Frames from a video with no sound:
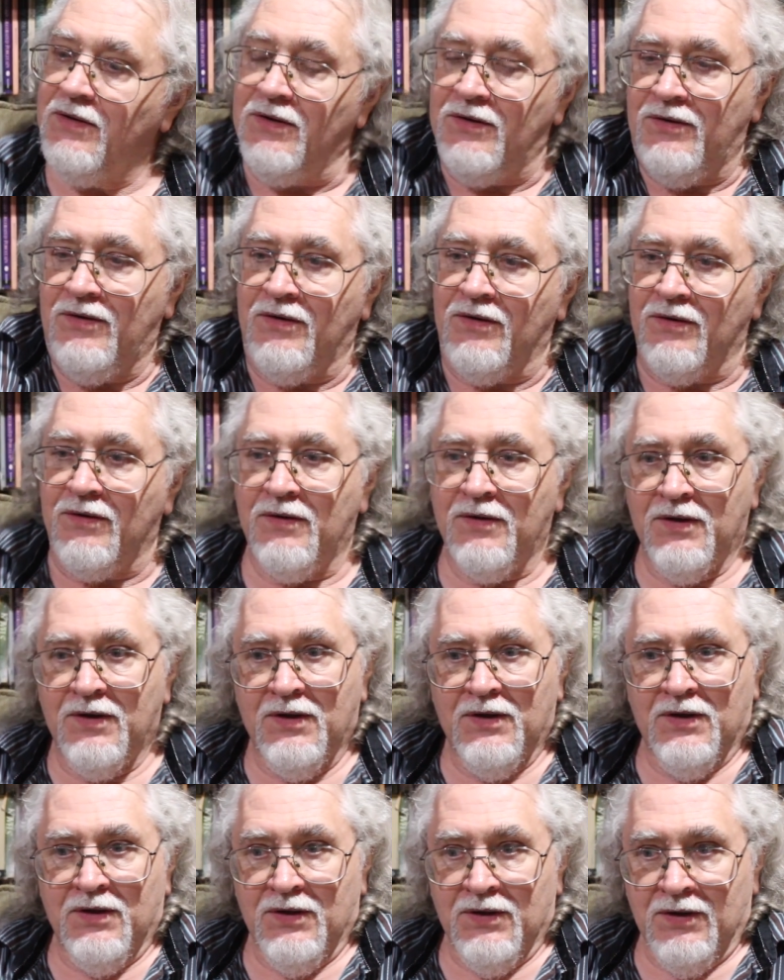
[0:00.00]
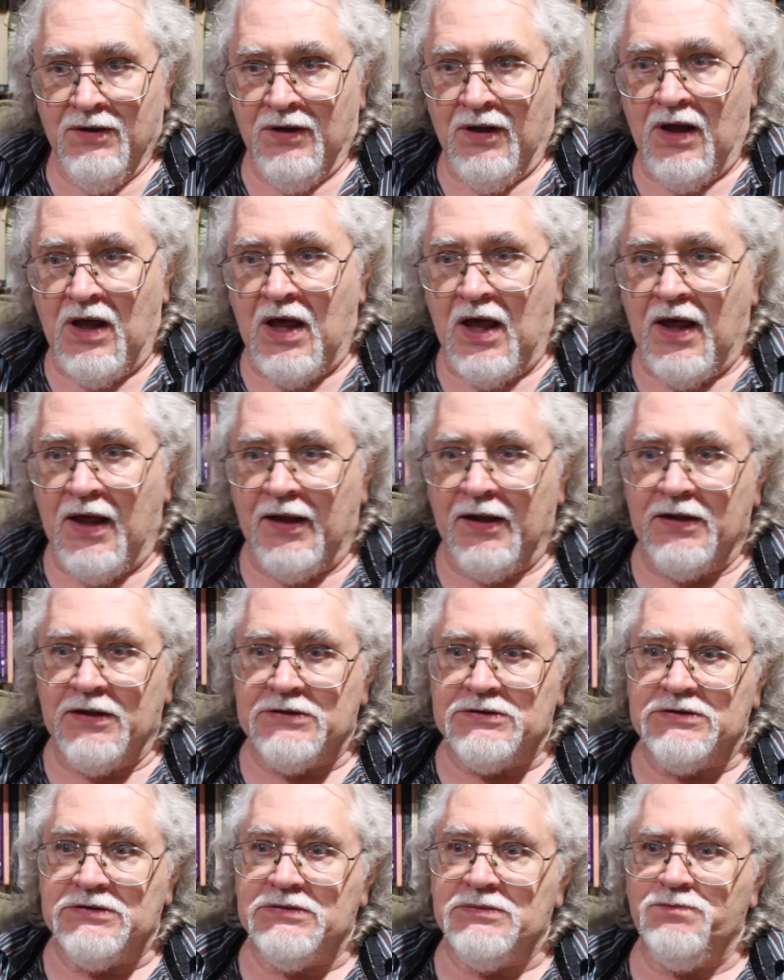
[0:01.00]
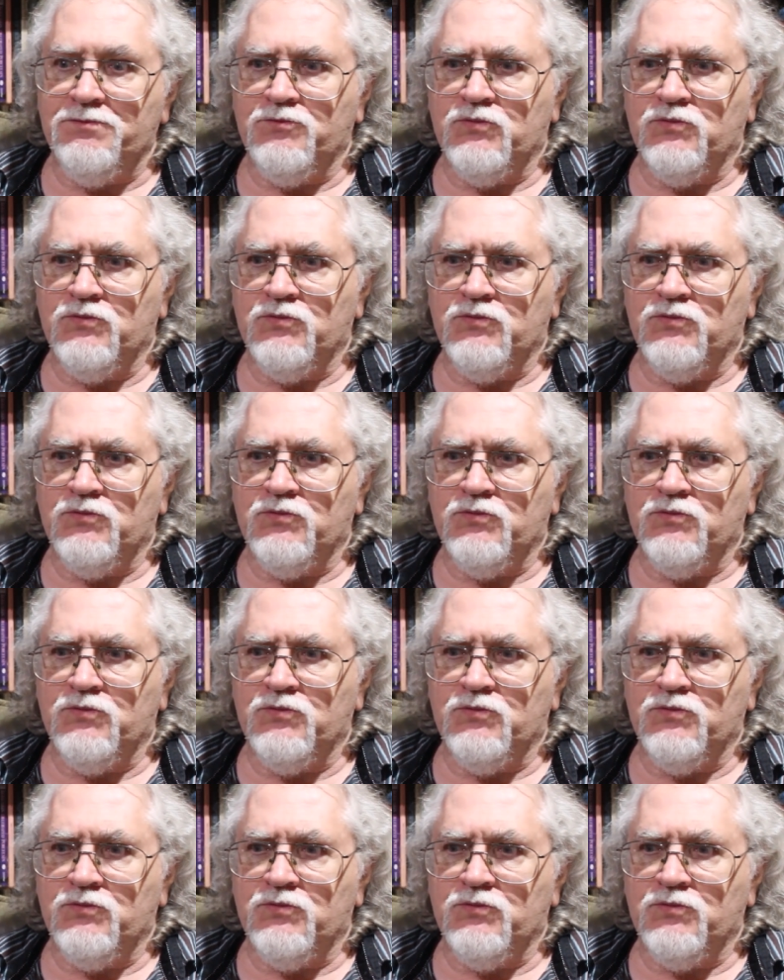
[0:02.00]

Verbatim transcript: yeah. Uh,